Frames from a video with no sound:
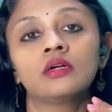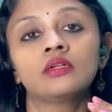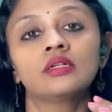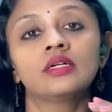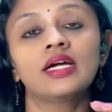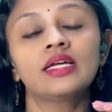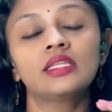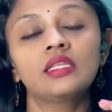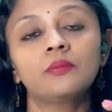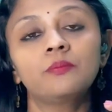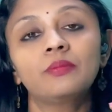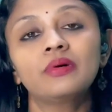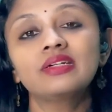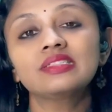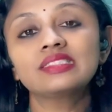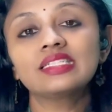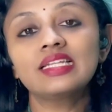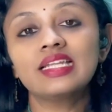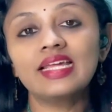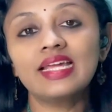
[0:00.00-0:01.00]
And the
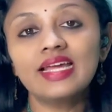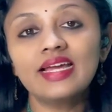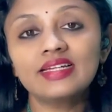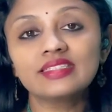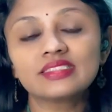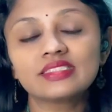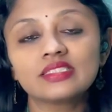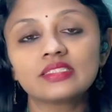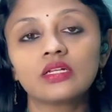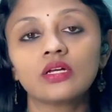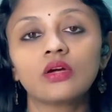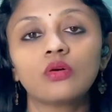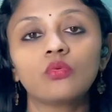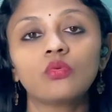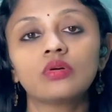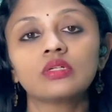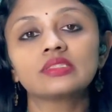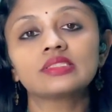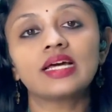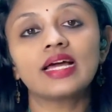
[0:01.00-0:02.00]
person X
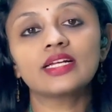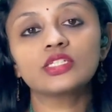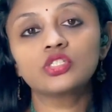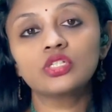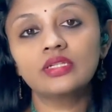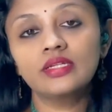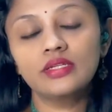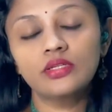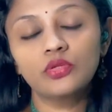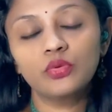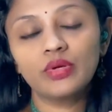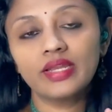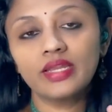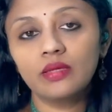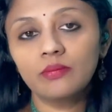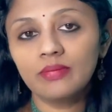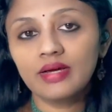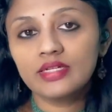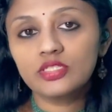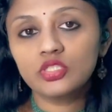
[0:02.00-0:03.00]
was actually, you can
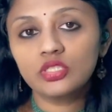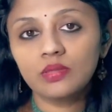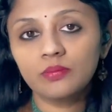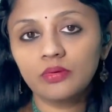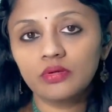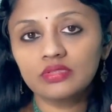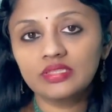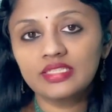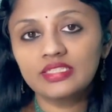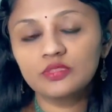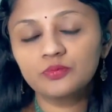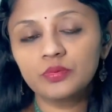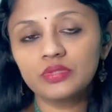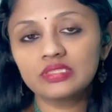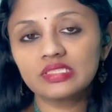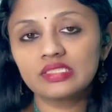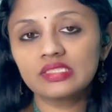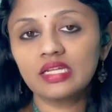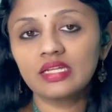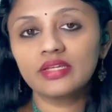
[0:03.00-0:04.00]
imagine about these
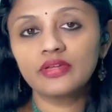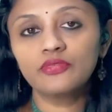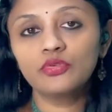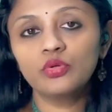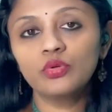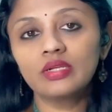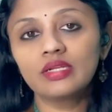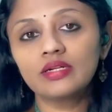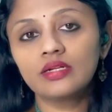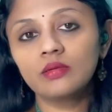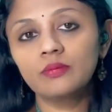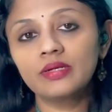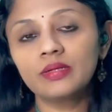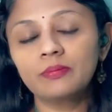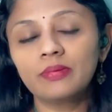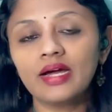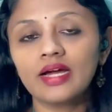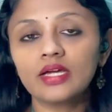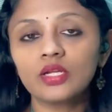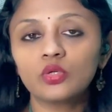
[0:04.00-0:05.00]
person, I'll give you a little bit
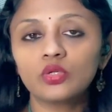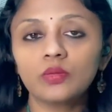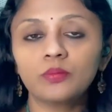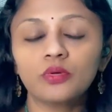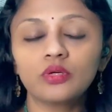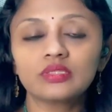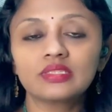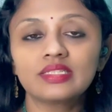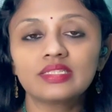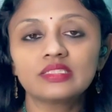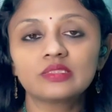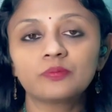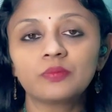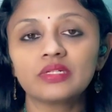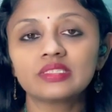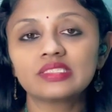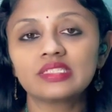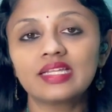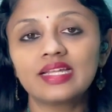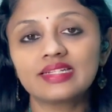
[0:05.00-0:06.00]
background about these
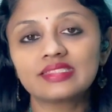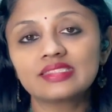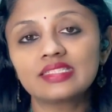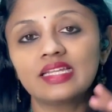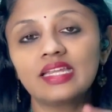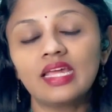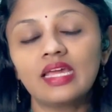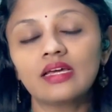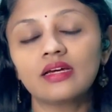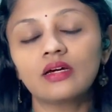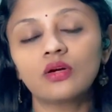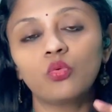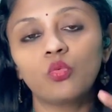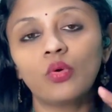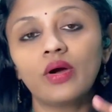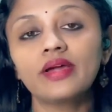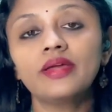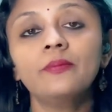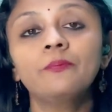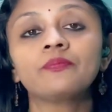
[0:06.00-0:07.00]
person X and
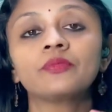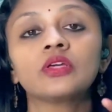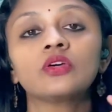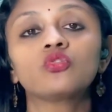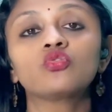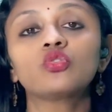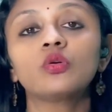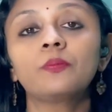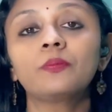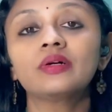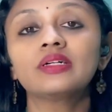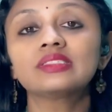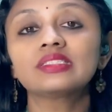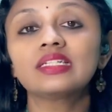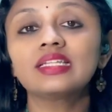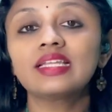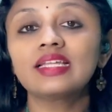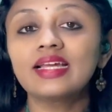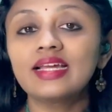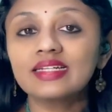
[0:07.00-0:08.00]
Y. So
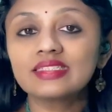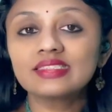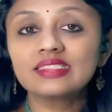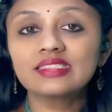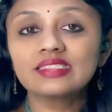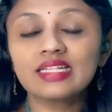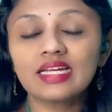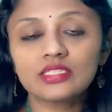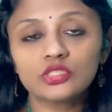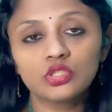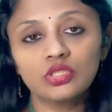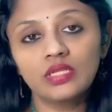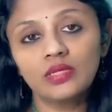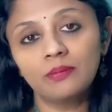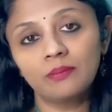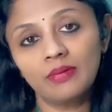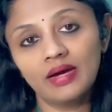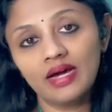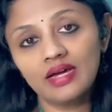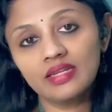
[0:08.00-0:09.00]
person X is actually
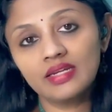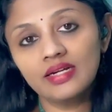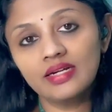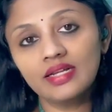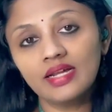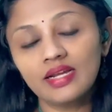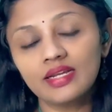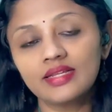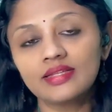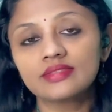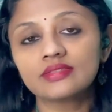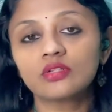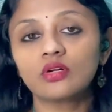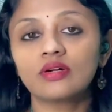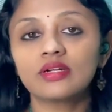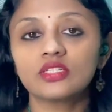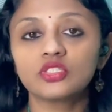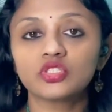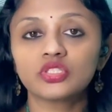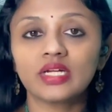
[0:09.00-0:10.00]
married, and he's
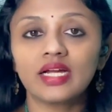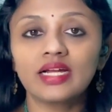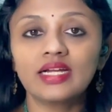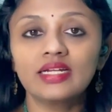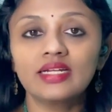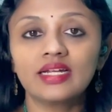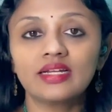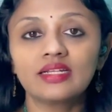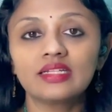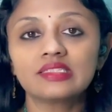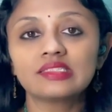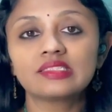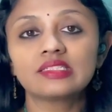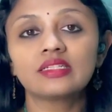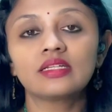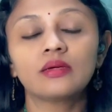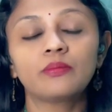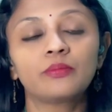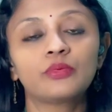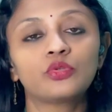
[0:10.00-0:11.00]
got a child, and he's
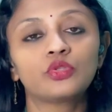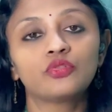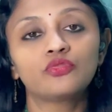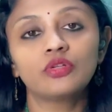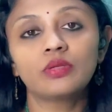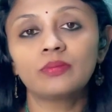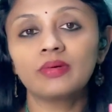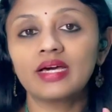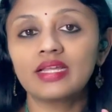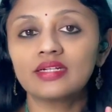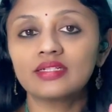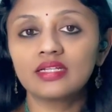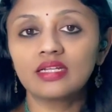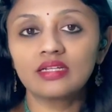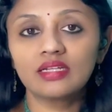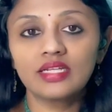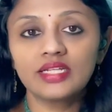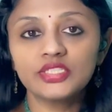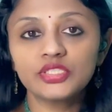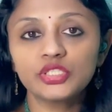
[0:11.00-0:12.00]
in a beautiful marital
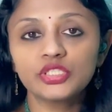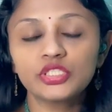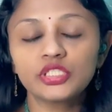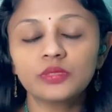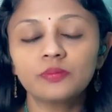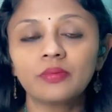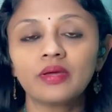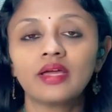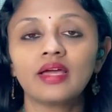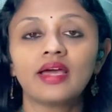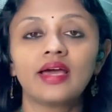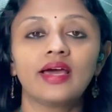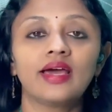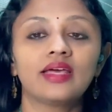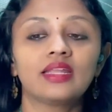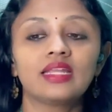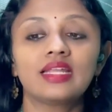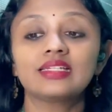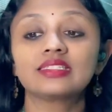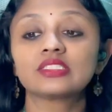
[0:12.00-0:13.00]
relationship.
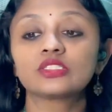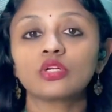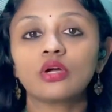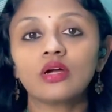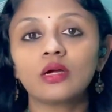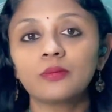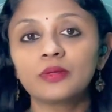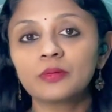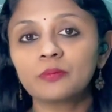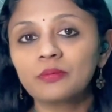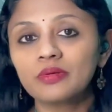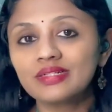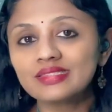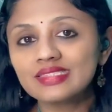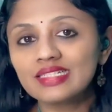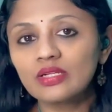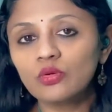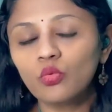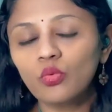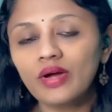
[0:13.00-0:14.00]
And let's talk about
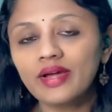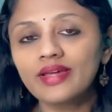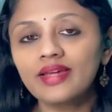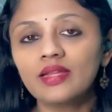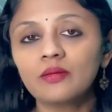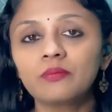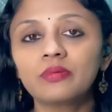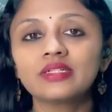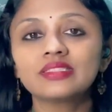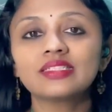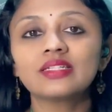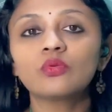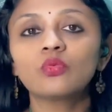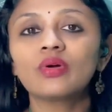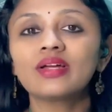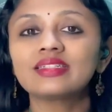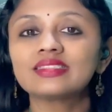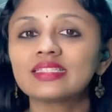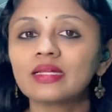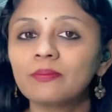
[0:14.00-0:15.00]
person Y. And person
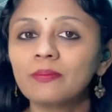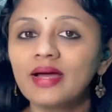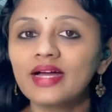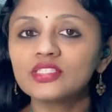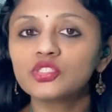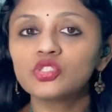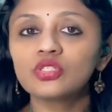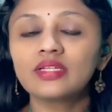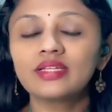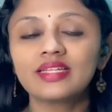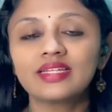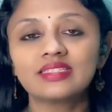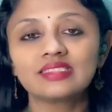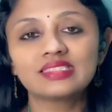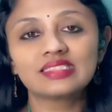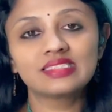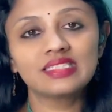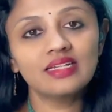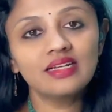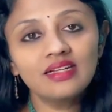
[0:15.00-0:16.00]
Y is a bachelor,
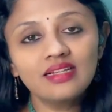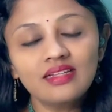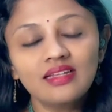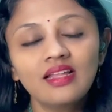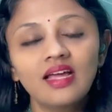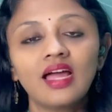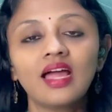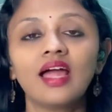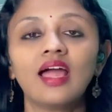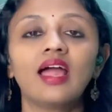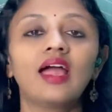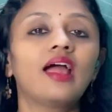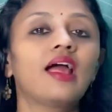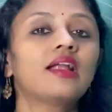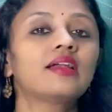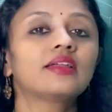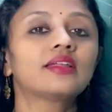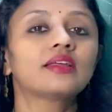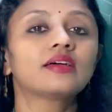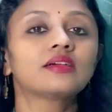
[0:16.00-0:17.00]
he's single,
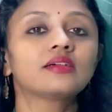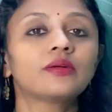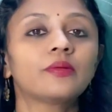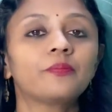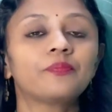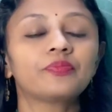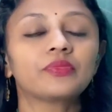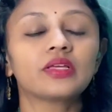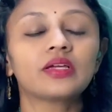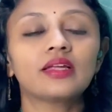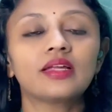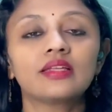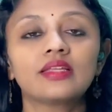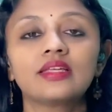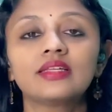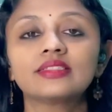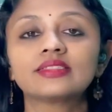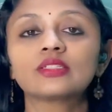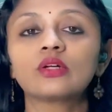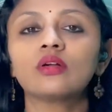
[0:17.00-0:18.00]
and
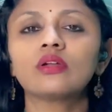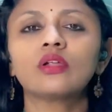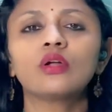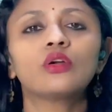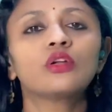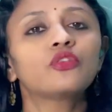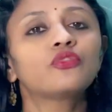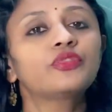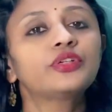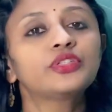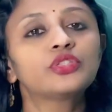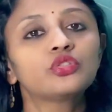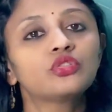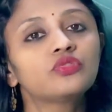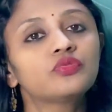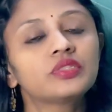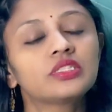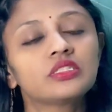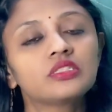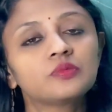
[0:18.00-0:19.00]
he's got a lot of
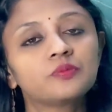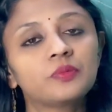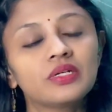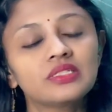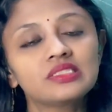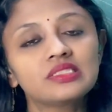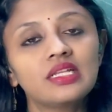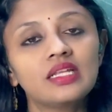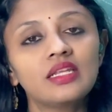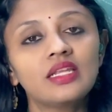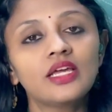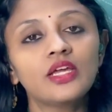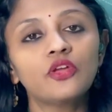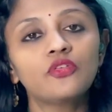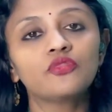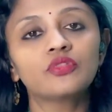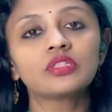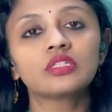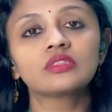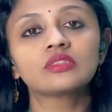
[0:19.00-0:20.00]
issues with his personal
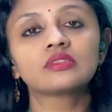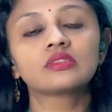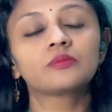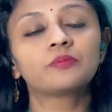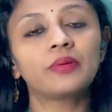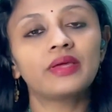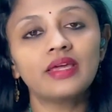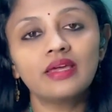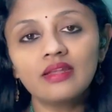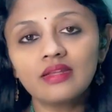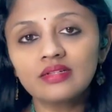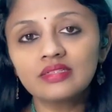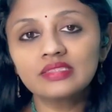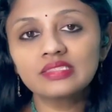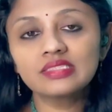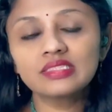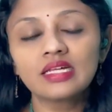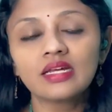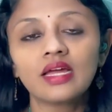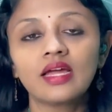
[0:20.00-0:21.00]
life, with his
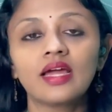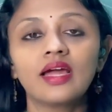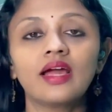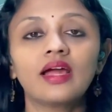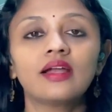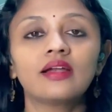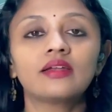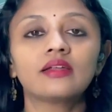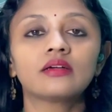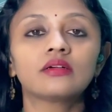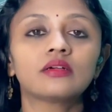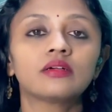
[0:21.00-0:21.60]
parents, and